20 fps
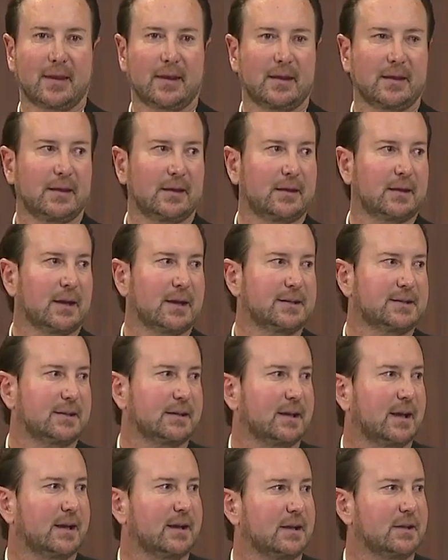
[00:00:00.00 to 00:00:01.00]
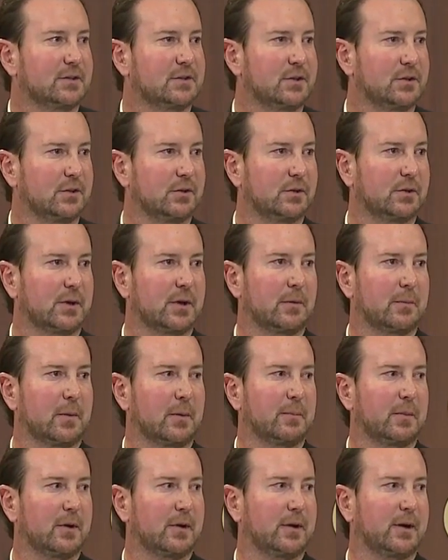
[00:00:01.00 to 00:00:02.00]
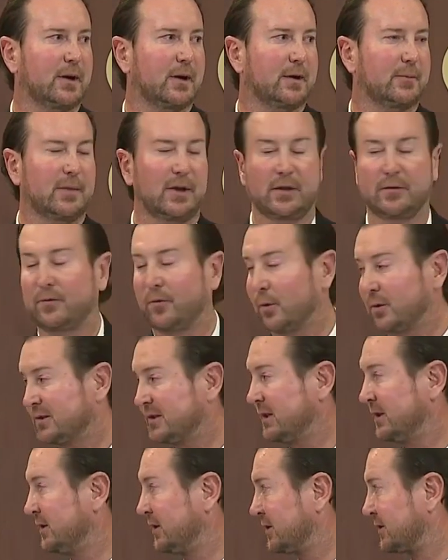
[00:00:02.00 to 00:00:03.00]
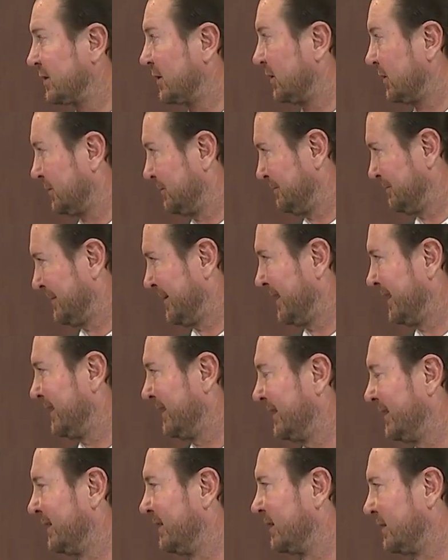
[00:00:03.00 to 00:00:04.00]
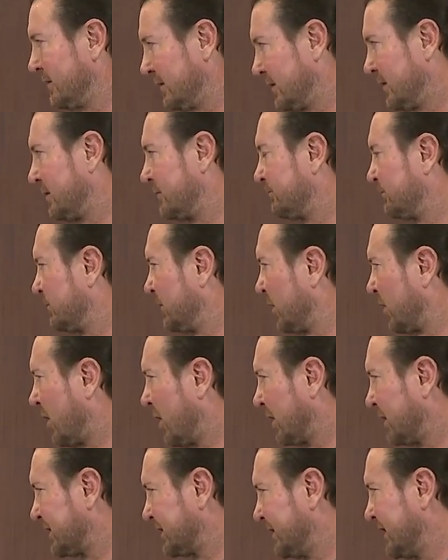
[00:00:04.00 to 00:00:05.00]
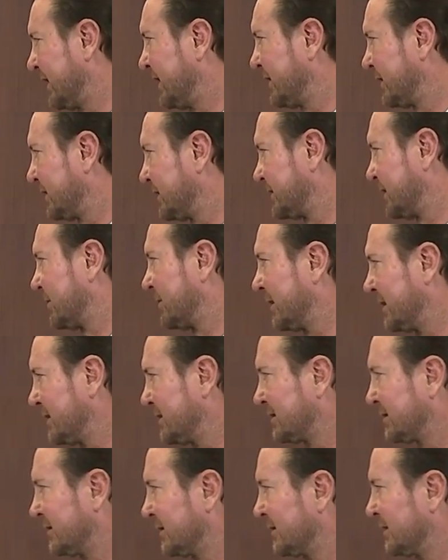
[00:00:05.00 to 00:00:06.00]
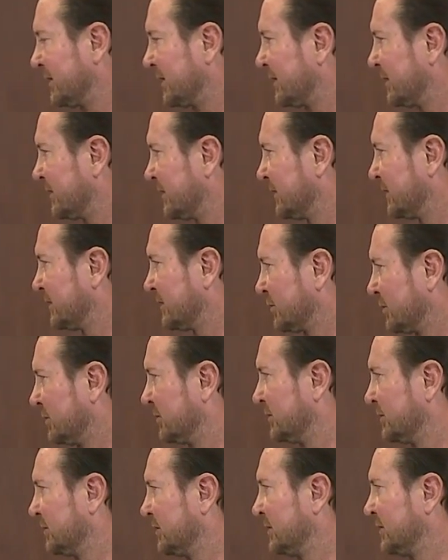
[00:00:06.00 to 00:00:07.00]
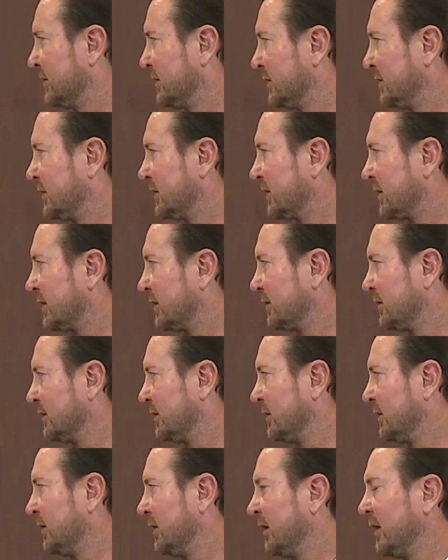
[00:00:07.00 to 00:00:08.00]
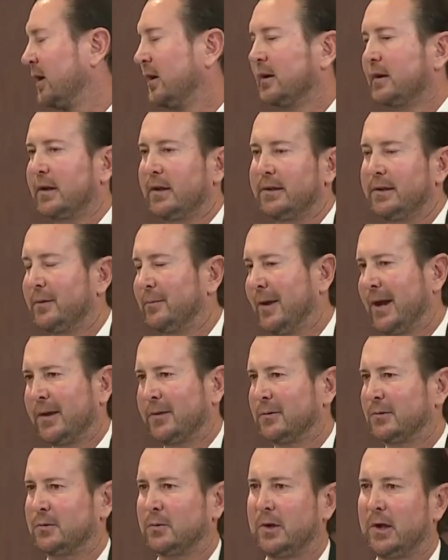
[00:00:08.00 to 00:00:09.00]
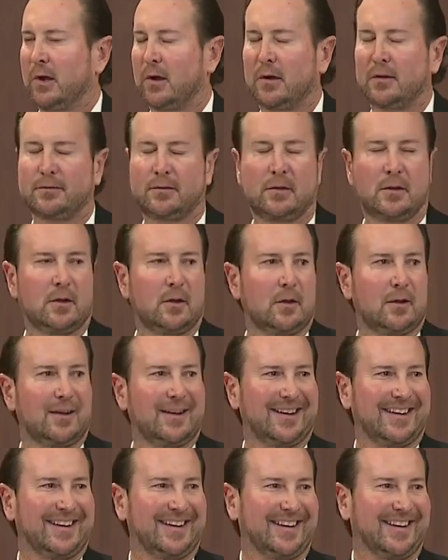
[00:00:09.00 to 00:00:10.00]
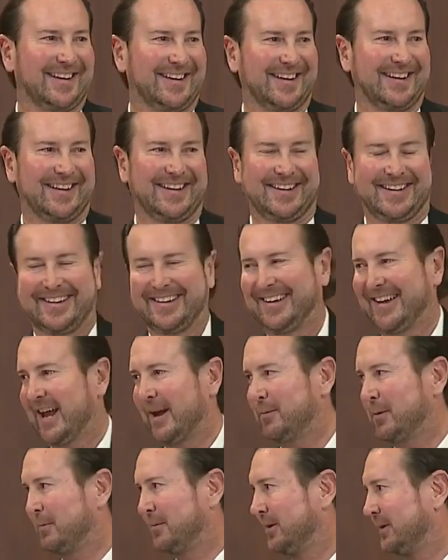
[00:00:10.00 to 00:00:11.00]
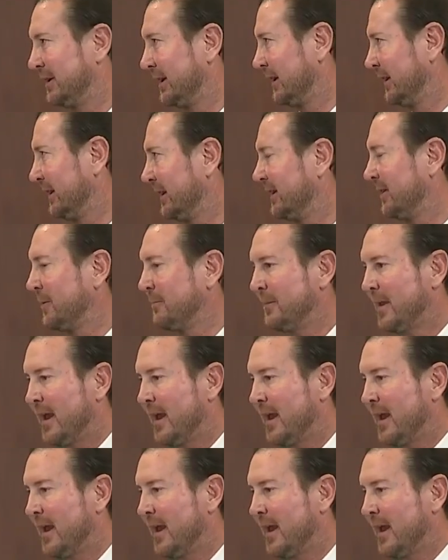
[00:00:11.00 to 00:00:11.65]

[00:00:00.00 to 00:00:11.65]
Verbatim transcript: In 1992, I remember uh, being 14 years old. Um, August 9th, is that what I just learned? Yeah. August 17th. Right. I got my math. Okay, your math was way off. Happy birthday, Leo.